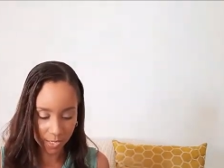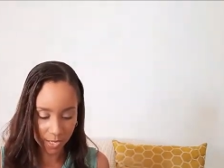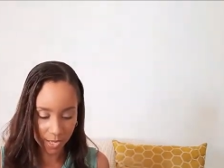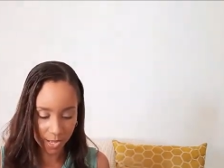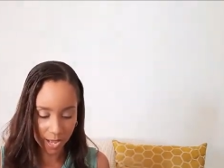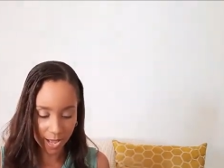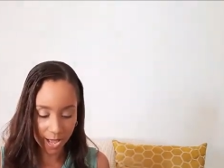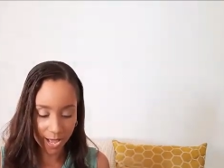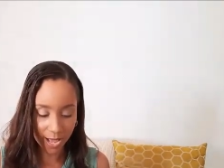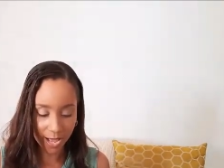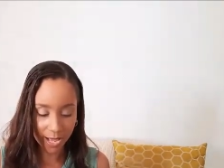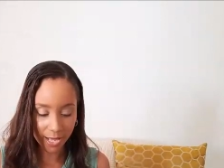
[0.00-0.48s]

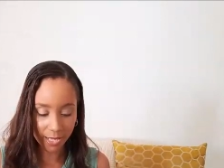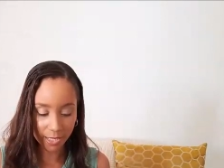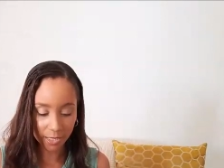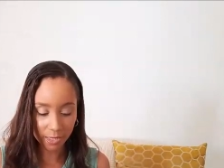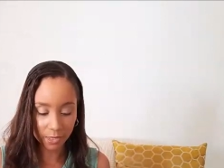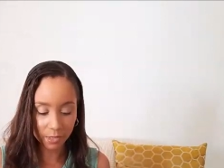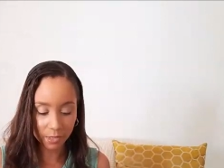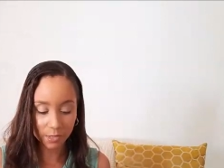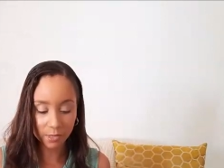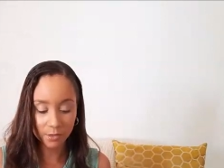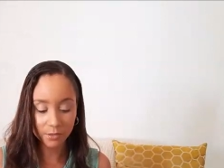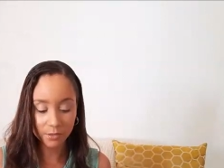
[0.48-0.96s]

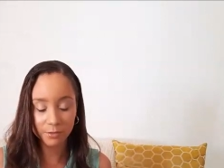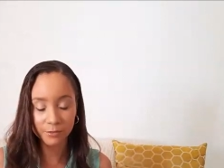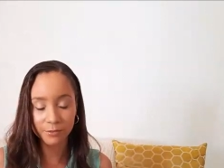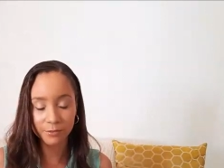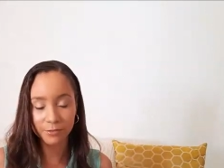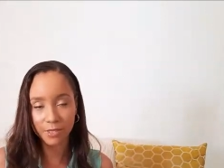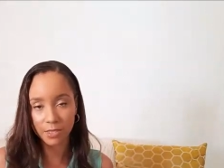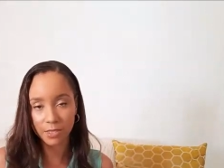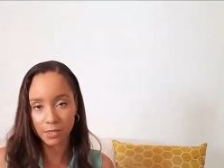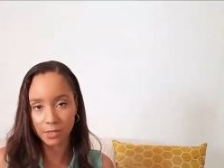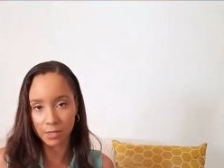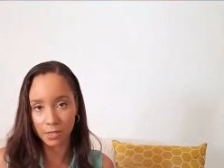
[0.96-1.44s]
And
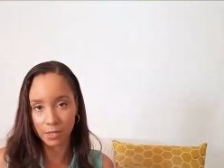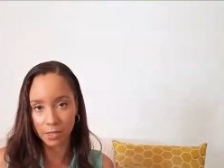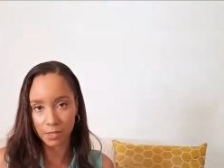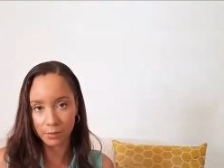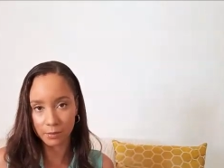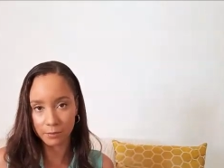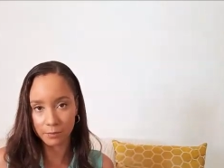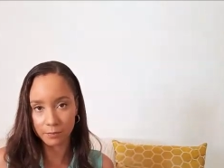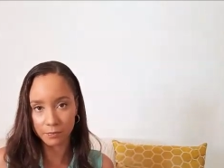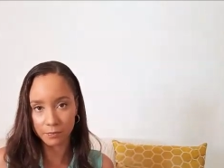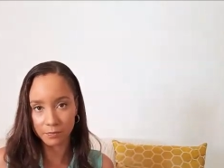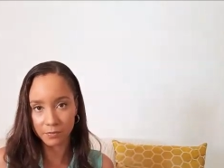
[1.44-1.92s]
finally,
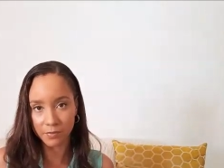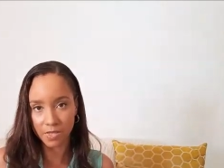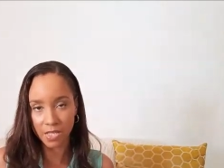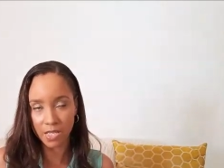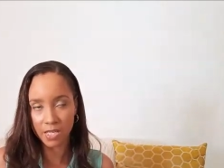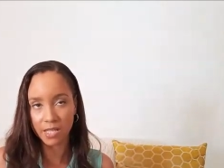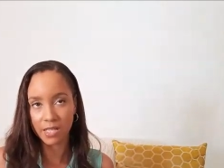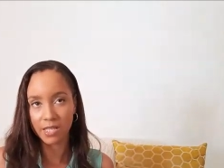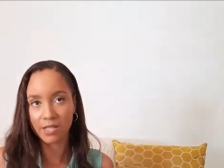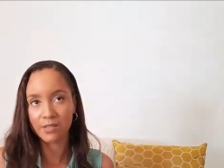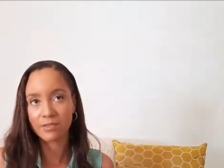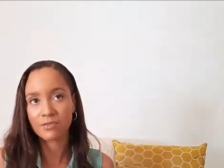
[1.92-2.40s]

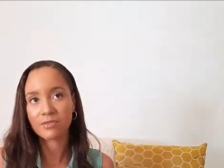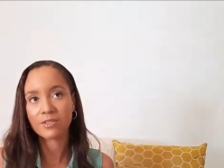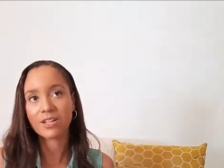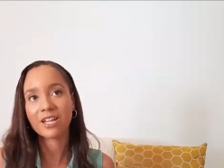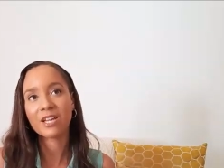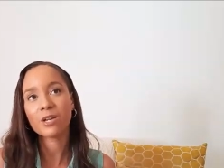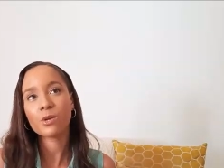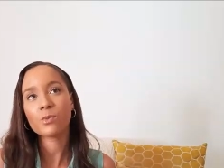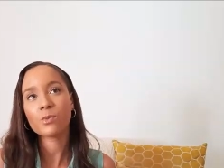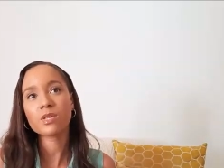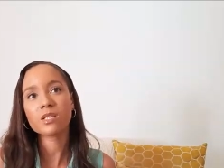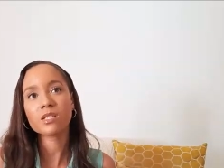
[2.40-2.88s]
if
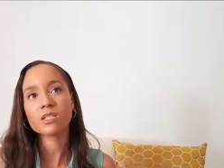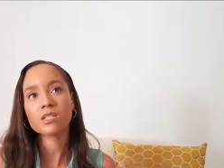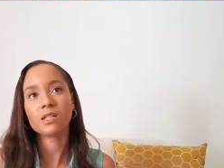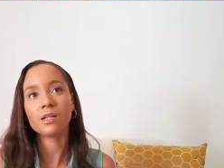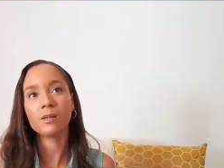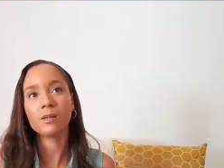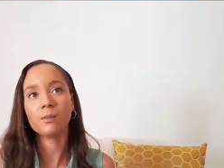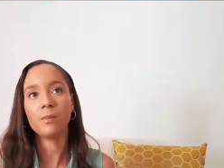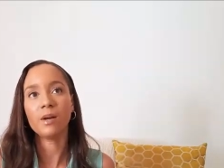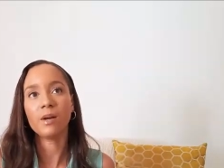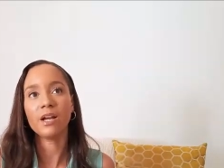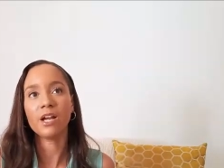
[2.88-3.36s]
I wasn't a
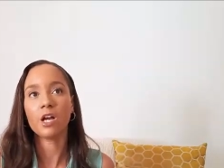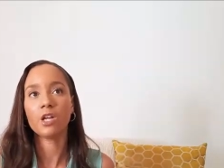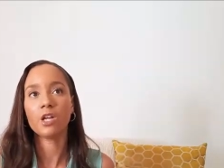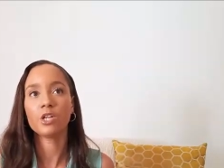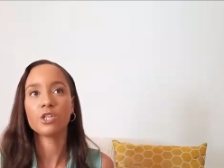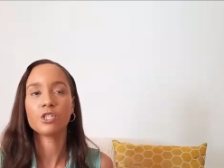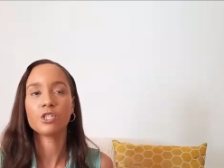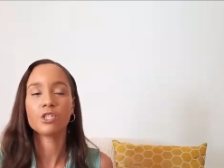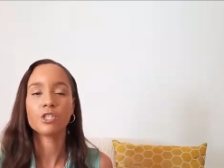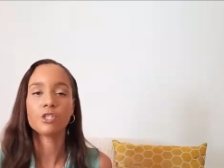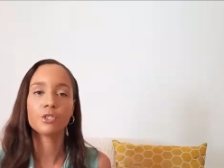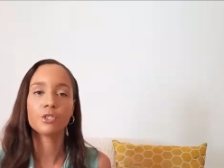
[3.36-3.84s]

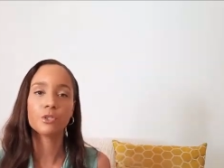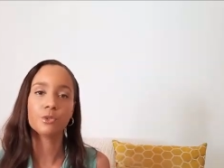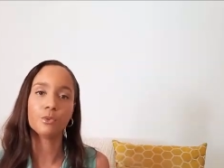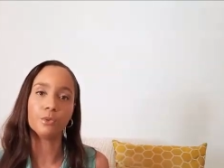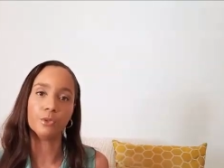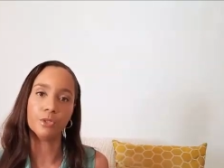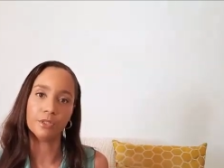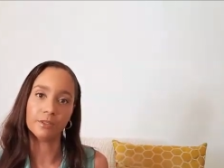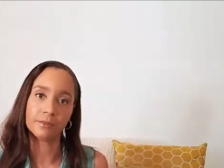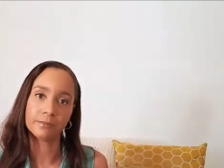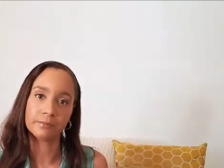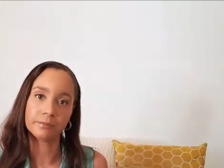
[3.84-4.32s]
biology
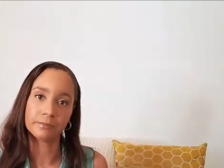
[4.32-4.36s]
tutor,